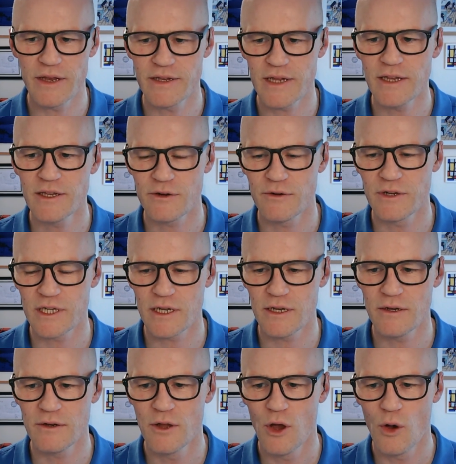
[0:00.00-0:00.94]
data is
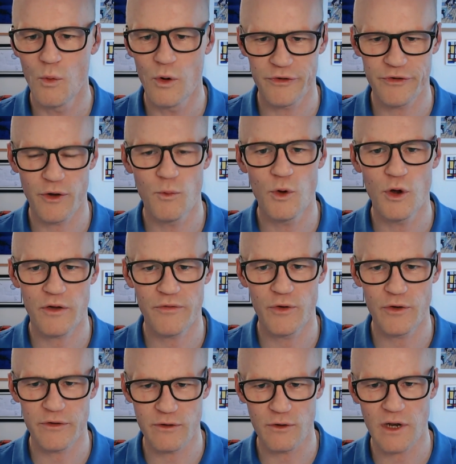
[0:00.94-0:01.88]
in, what does our
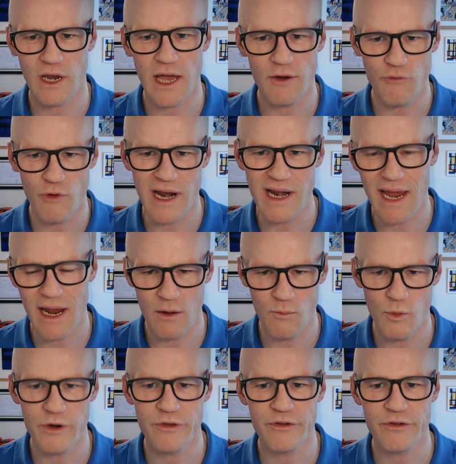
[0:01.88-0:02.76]
workforce look like right now? And what is